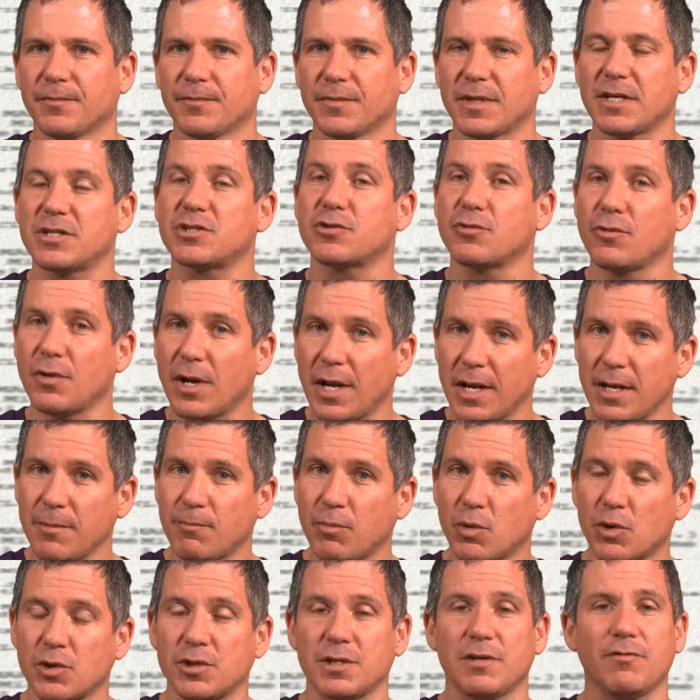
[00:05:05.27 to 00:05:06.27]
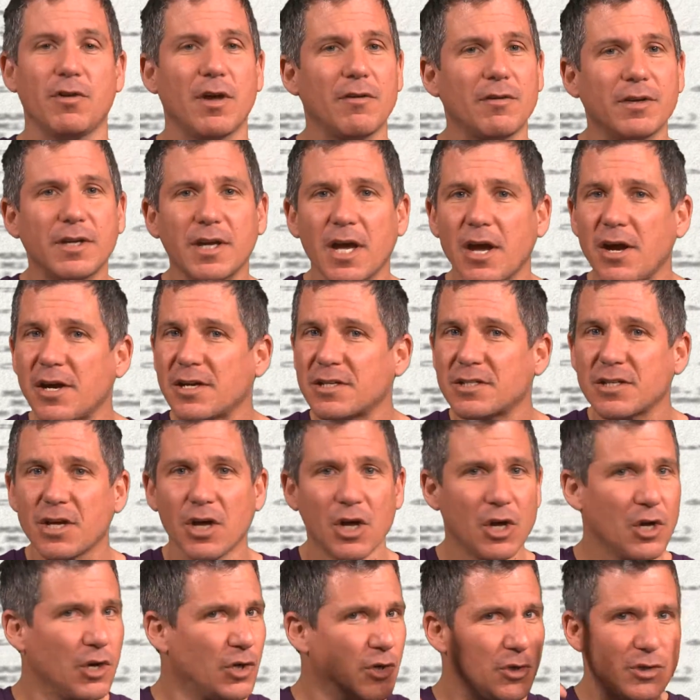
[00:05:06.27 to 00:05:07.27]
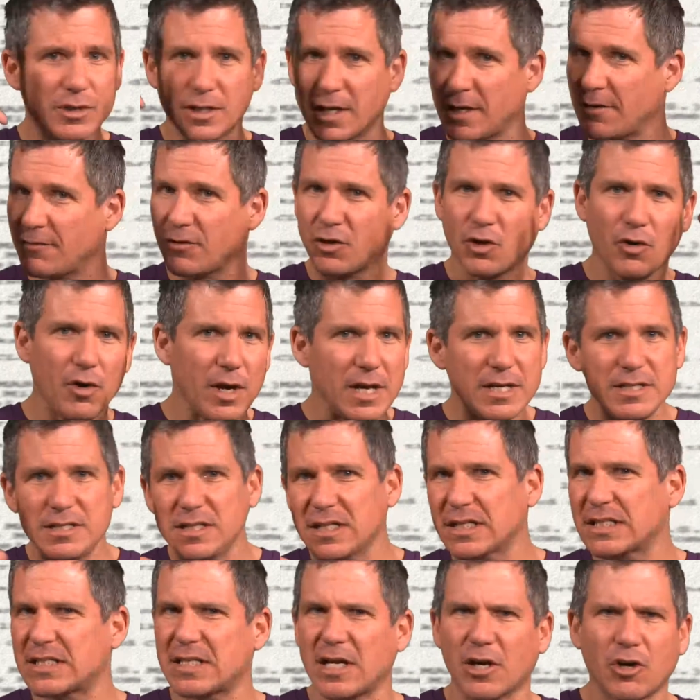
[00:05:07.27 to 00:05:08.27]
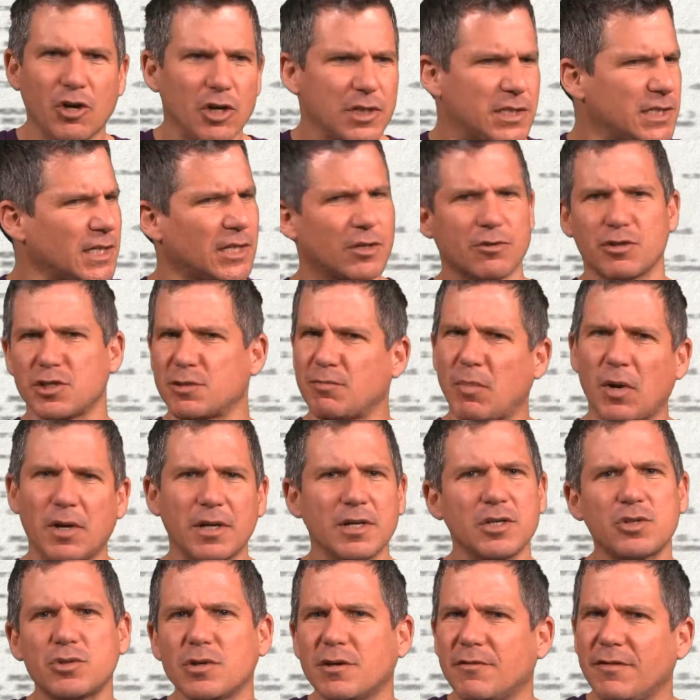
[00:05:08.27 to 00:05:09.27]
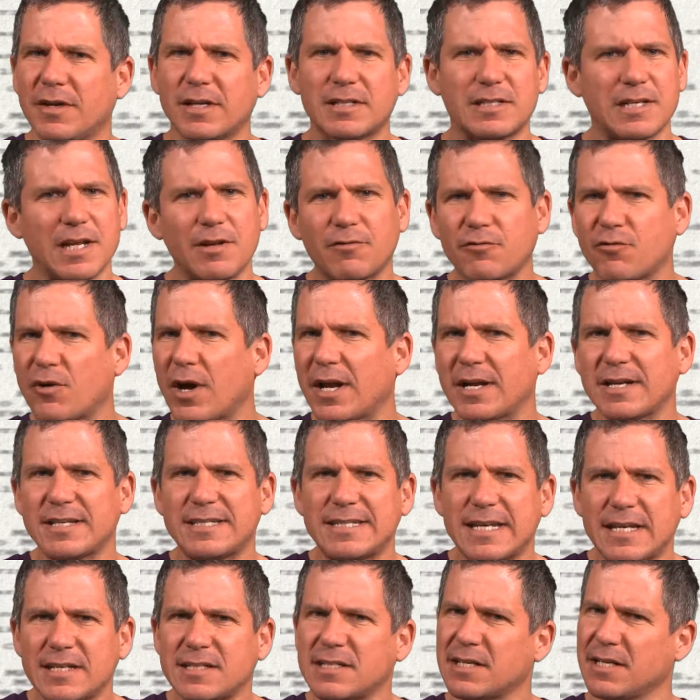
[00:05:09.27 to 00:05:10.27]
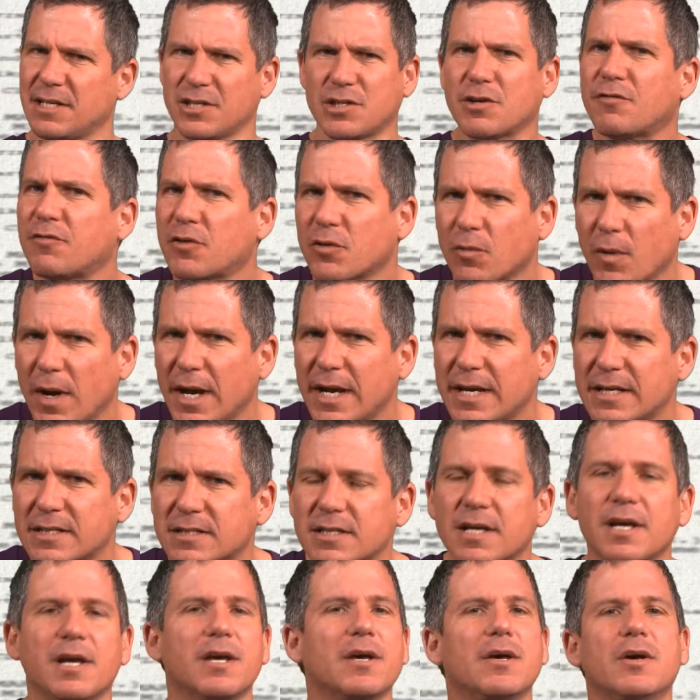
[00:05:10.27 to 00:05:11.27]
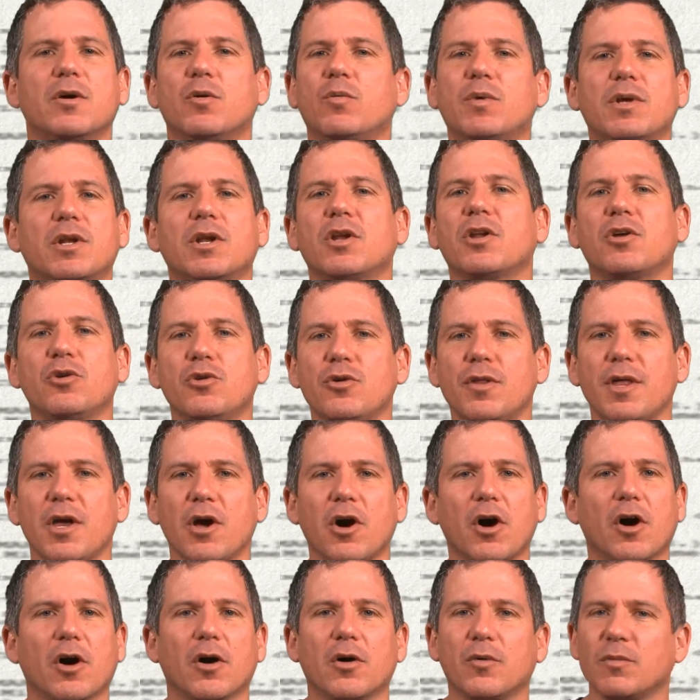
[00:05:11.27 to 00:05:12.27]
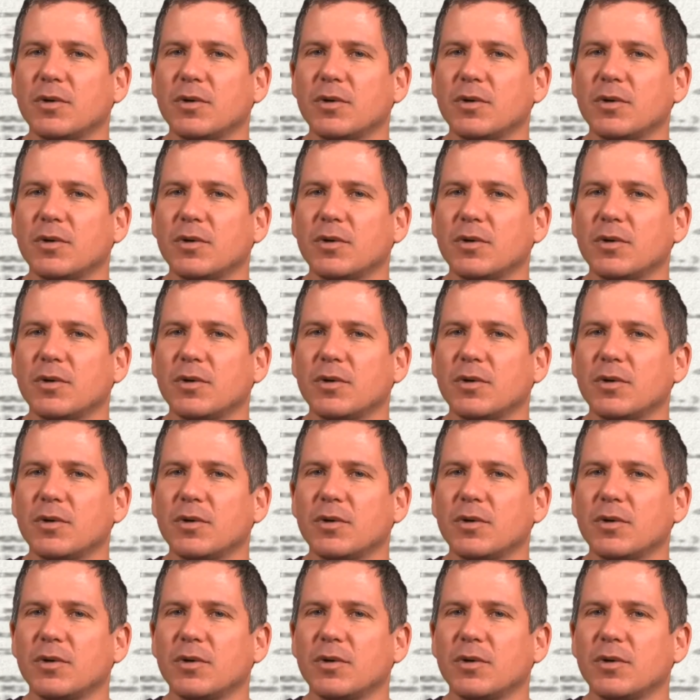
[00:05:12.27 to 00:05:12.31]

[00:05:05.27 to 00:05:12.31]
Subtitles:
That's really important. If you have a character who's kind of crazy and psychotic and responding to events left, right, and center in different ways, we don't know who they are.